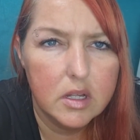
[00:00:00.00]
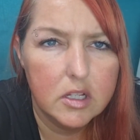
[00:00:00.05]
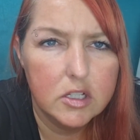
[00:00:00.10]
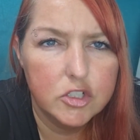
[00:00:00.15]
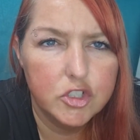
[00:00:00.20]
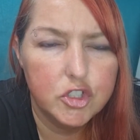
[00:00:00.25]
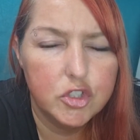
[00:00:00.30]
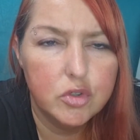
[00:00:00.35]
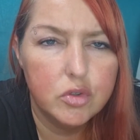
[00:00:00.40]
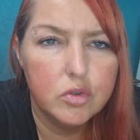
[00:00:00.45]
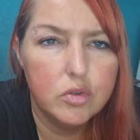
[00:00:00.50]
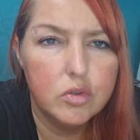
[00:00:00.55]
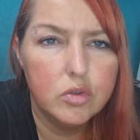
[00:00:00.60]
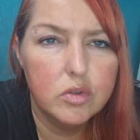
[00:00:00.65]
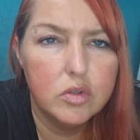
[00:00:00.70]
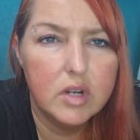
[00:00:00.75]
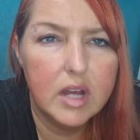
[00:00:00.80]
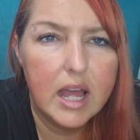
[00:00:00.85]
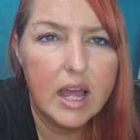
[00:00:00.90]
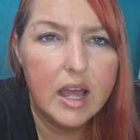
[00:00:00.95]
Do you
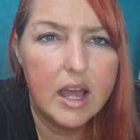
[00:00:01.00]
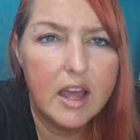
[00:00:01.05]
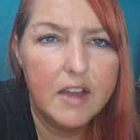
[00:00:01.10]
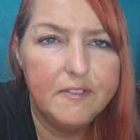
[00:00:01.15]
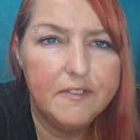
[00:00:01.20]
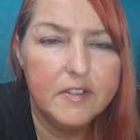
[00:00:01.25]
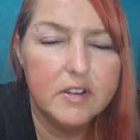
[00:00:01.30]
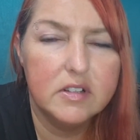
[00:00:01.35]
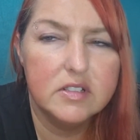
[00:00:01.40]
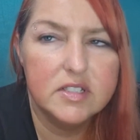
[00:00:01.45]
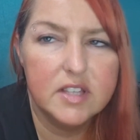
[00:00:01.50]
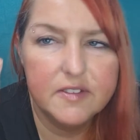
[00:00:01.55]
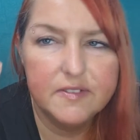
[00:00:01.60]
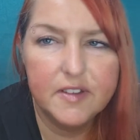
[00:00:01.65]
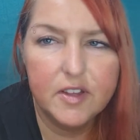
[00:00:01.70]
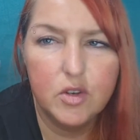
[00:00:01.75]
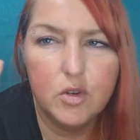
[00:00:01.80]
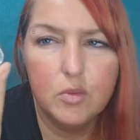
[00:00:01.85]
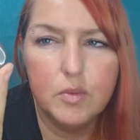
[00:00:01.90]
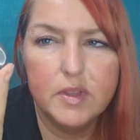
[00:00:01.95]
know, I feel as if
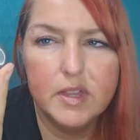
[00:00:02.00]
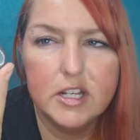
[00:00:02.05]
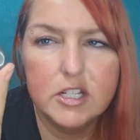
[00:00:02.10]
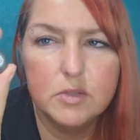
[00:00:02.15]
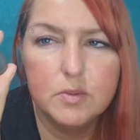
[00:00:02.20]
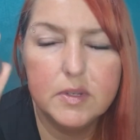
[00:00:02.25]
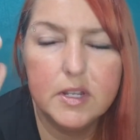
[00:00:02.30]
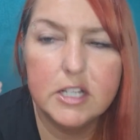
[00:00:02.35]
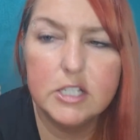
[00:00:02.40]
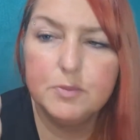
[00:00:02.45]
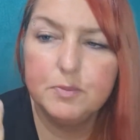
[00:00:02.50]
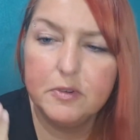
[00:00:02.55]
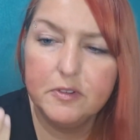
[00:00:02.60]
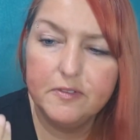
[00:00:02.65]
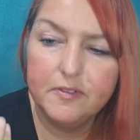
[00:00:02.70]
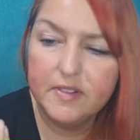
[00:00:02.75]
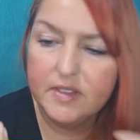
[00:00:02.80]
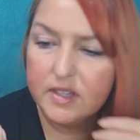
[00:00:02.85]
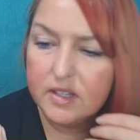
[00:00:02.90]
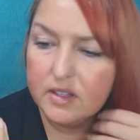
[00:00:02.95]
I know what this one is, but
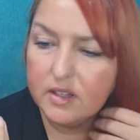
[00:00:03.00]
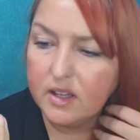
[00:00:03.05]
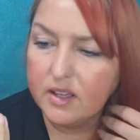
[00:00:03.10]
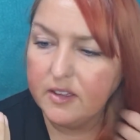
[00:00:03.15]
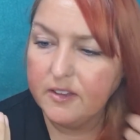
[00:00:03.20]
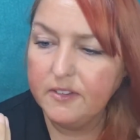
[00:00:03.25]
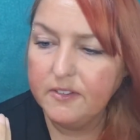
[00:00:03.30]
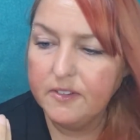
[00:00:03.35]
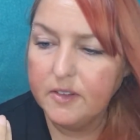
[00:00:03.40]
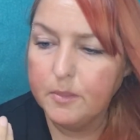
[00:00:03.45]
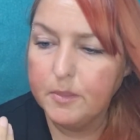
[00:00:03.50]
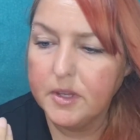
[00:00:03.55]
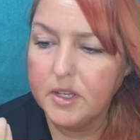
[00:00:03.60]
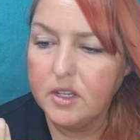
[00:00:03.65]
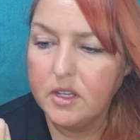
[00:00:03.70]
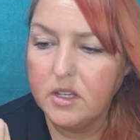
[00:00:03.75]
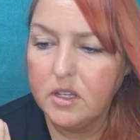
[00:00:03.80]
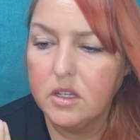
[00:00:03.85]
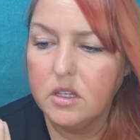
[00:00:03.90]
for the life of me,